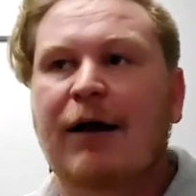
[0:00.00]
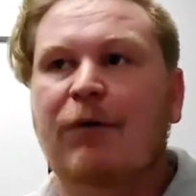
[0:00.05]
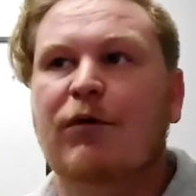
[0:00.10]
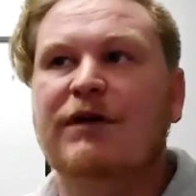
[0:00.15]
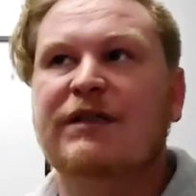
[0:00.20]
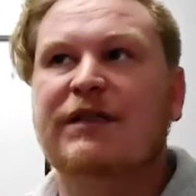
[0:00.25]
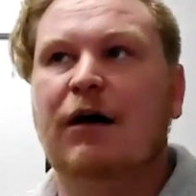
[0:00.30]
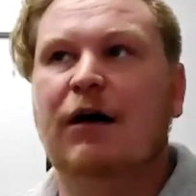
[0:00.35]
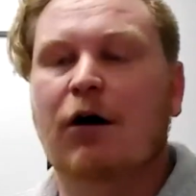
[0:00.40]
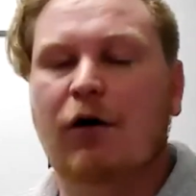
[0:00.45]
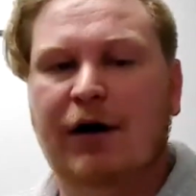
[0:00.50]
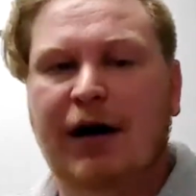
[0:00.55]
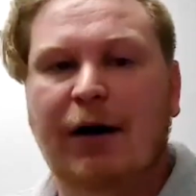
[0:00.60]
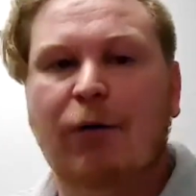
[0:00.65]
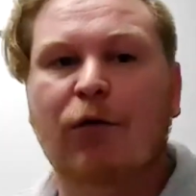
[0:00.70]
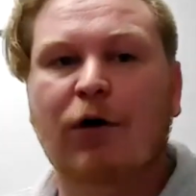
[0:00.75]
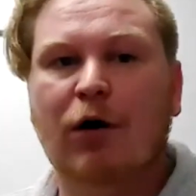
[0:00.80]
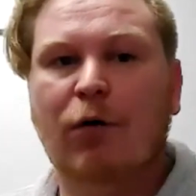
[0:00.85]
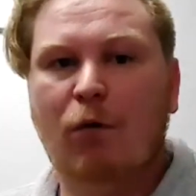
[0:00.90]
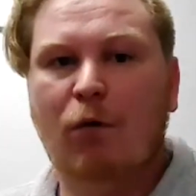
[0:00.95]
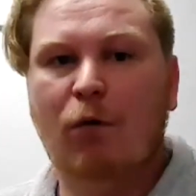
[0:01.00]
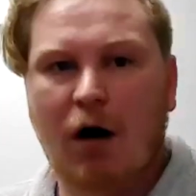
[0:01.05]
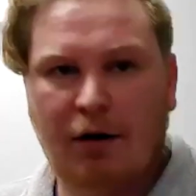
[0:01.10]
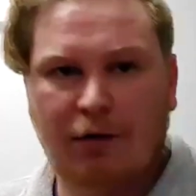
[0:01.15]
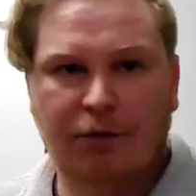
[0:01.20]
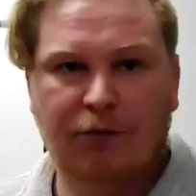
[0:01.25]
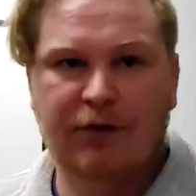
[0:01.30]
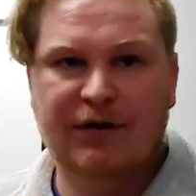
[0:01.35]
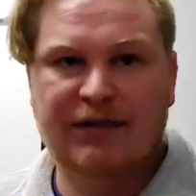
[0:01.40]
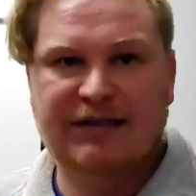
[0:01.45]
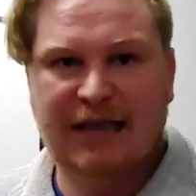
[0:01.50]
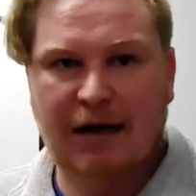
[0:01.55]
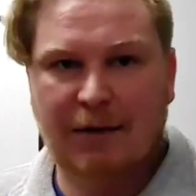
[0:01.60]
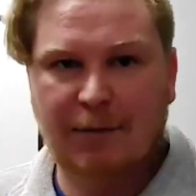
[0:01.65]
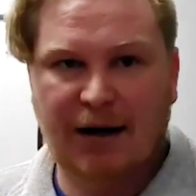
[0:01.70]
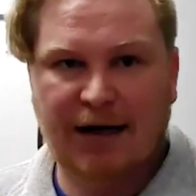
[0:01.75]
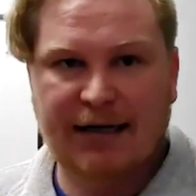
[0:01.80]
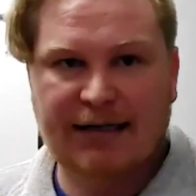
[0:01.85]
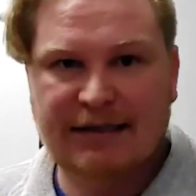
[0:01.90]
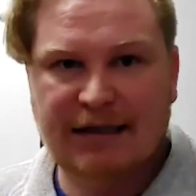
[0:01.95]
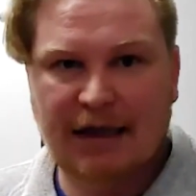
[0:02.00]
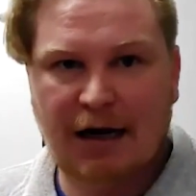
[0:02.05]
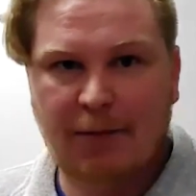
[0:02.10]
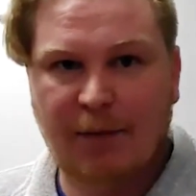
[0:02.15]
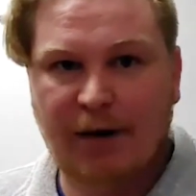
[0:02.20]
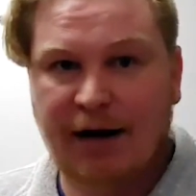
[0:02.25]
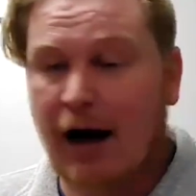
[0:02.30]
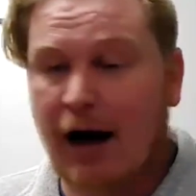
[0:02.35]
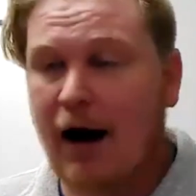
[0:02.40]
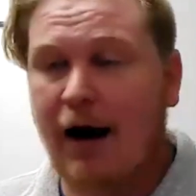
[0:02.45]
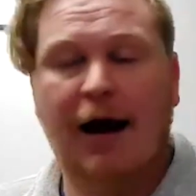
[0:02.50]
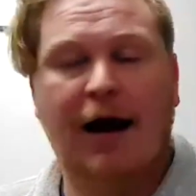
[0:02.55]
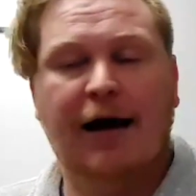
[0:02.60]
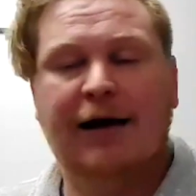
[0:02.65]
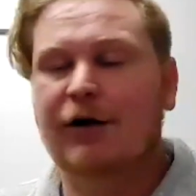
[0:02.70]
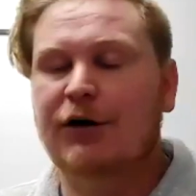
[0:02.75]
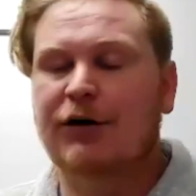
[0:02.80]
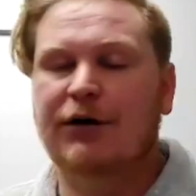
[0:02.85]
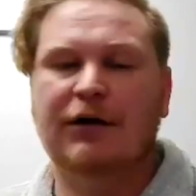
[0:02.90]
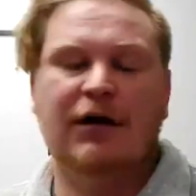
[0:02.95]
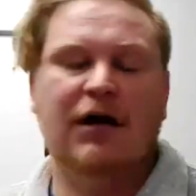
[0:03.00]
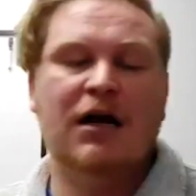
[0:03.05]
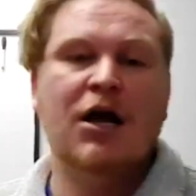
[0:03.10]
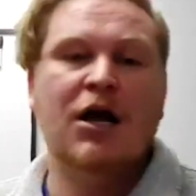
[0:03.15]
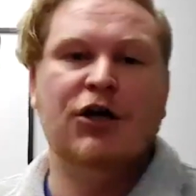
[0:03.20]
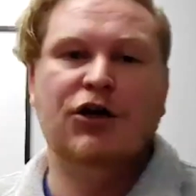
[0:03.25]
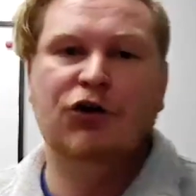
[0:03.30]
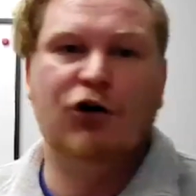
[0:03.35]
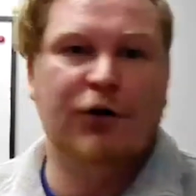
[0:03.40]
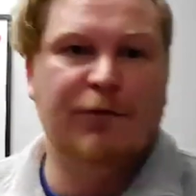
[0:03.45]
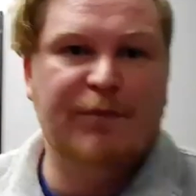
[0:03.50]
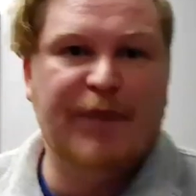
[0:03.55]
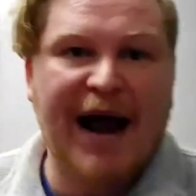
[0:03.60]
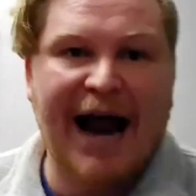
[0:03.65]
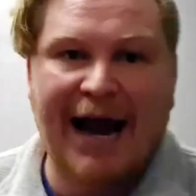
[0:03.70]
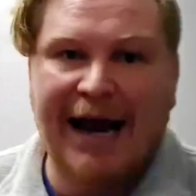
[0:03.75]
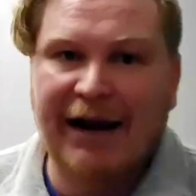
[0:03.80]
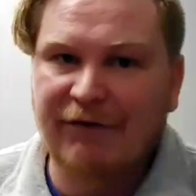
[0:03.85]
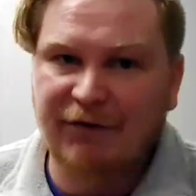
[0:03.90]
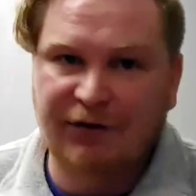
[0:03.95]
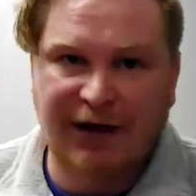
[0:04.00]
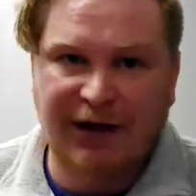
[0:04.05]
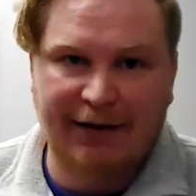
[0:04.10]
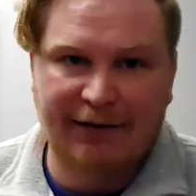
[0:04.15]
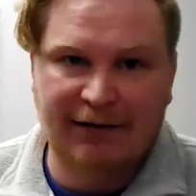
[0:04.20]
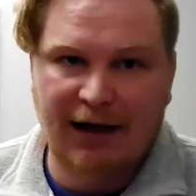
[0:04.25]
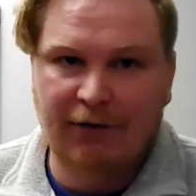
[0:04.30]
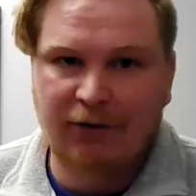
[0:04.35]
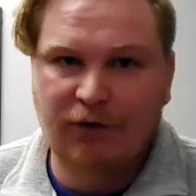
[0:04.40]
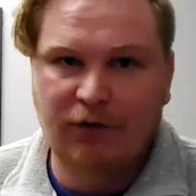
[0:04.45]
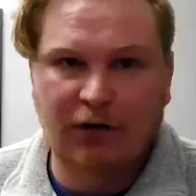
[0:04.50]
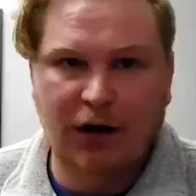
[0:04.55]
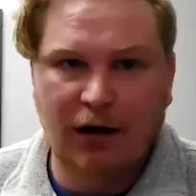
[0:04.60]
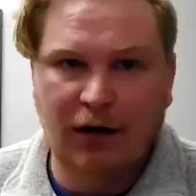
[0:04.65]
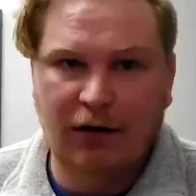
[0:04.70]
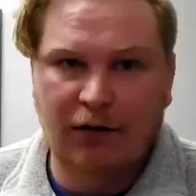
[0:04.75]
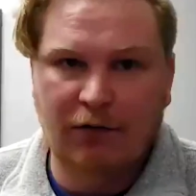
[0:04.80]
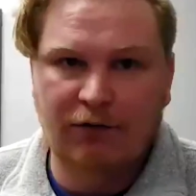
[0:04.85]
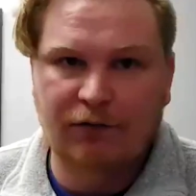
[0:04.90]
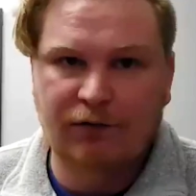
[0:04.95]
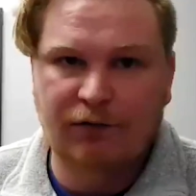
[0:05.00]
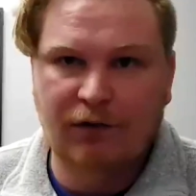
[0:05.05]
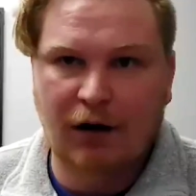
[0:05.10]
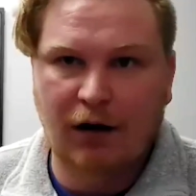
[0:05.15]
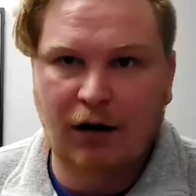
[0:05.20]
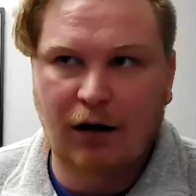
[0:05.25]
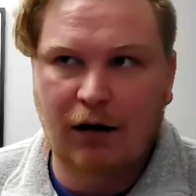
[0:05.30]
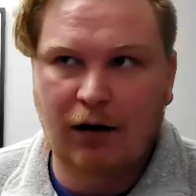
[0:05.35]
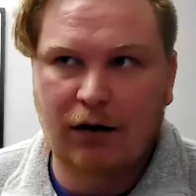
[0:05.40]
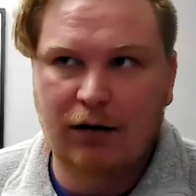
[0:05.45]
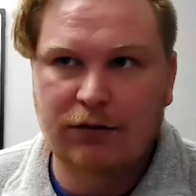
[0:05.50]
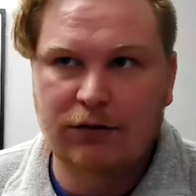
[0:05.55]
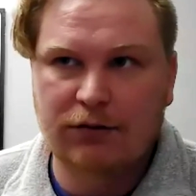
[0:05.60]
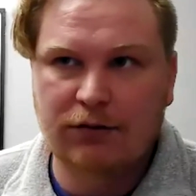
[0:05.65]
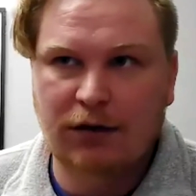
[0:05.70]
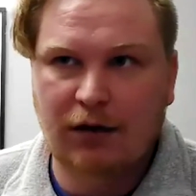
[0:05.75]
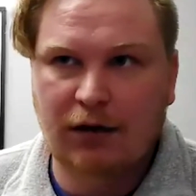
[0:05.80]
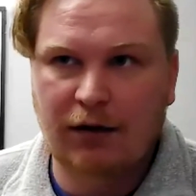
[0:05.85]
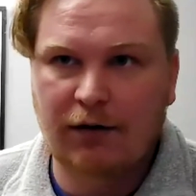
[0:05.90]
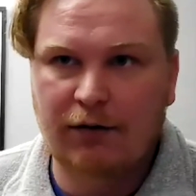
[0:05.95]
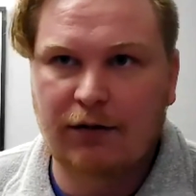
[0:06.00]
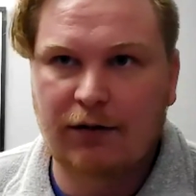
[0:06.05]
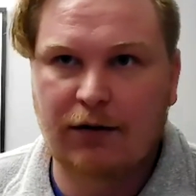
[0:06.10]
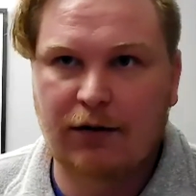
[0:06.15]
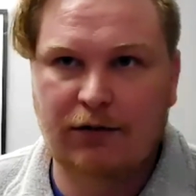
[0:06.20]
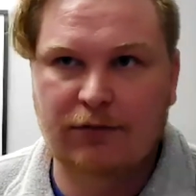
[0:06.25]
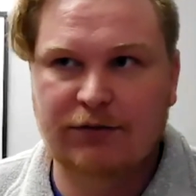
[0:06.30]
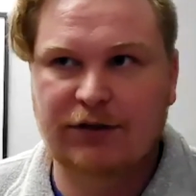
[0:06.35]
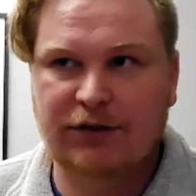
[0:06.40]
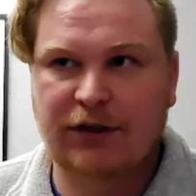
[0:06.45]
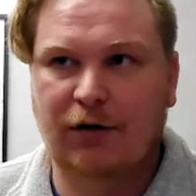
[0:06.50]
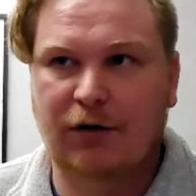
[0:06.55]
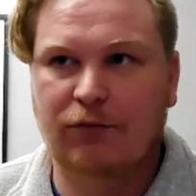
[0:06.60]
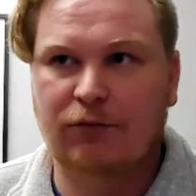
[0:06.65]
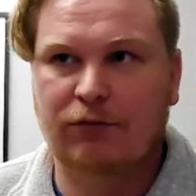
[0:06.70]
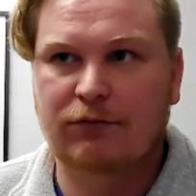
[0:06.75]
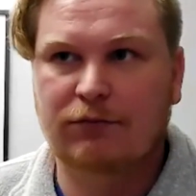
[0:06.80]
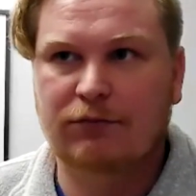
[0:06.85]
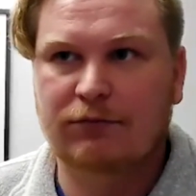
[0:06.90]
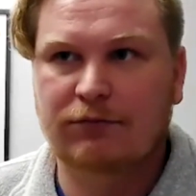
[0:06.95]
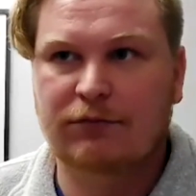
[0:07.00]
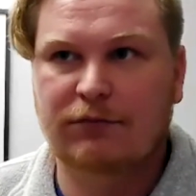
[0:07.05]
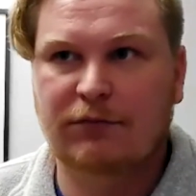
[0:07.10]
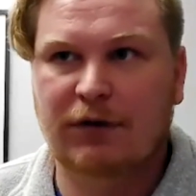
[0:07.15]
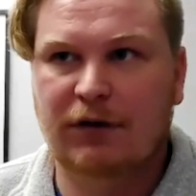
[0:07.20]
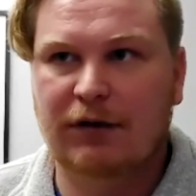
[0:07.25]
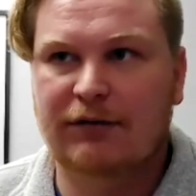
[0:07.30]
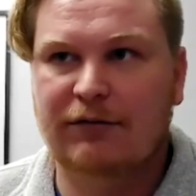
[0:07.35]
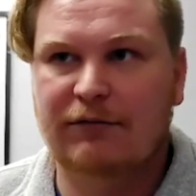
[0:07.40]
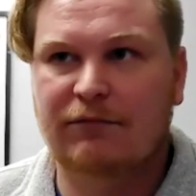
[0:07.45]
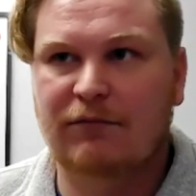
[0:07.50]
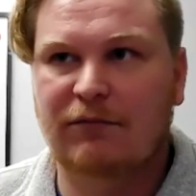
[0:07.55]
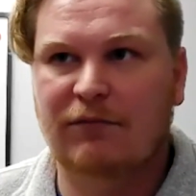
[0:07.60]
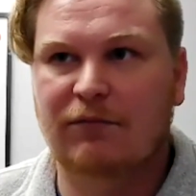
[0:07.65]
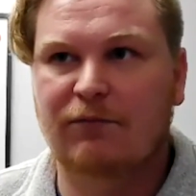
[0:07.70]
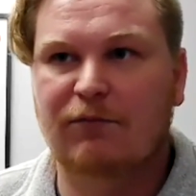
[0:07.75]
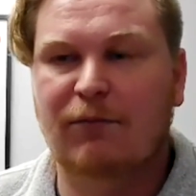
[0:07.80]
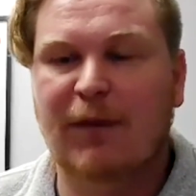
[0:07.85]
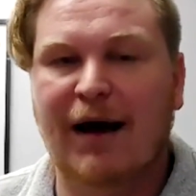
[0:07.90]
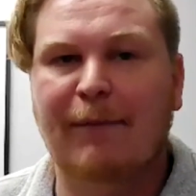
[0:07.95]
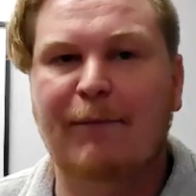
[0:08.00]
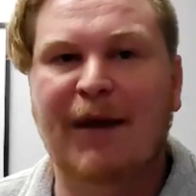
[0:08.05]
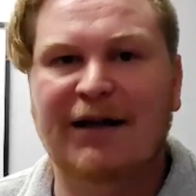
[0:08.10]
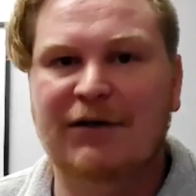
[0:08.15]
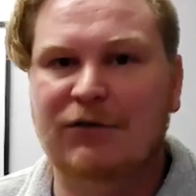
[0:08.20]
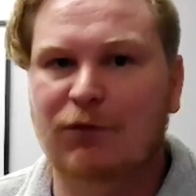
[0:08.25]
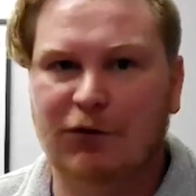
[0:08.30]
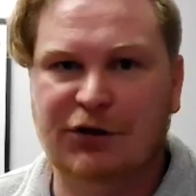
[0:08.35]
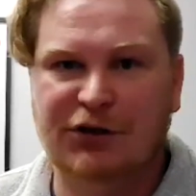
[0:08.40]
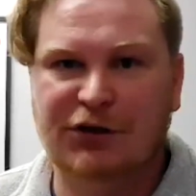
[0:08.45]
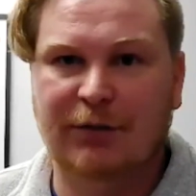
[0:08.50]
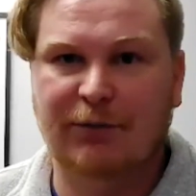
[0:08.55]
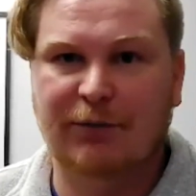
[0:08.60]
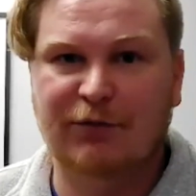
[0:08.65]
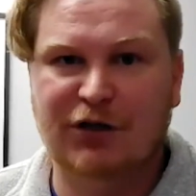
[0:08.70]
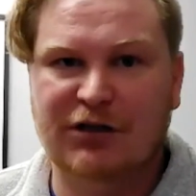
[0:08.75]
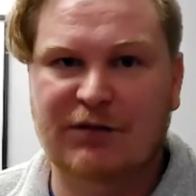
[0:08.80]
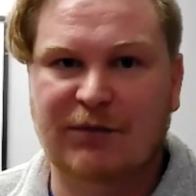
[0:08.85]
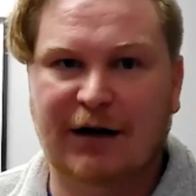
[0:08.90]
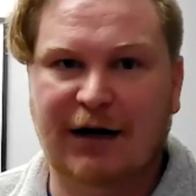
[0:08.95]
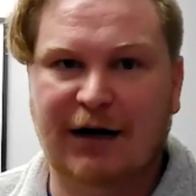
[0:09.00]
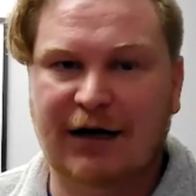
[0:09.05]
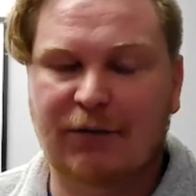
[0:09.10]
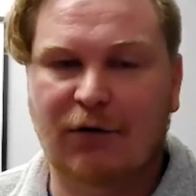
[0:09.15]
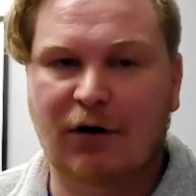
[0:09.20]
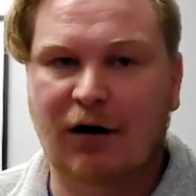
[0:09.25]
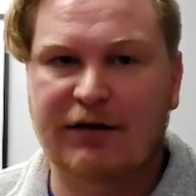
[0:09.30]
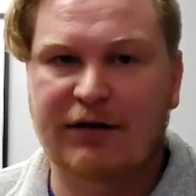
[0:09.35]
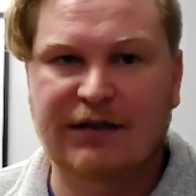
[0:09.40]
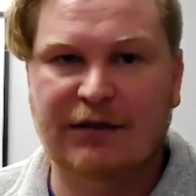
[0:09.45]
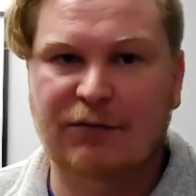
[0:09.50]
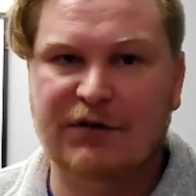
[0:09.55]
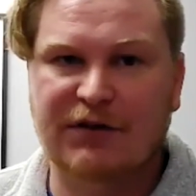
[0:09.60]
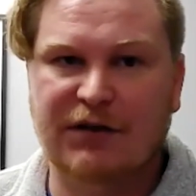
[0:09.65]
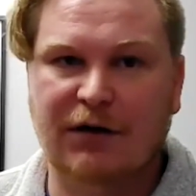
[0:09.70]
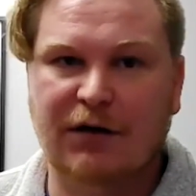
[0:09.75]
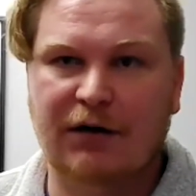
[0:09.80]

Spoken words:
was okay, we're gonna walk through this step by step, and I couldn't you couldn't pay for that level of you know mentorship just about anywhere else. It was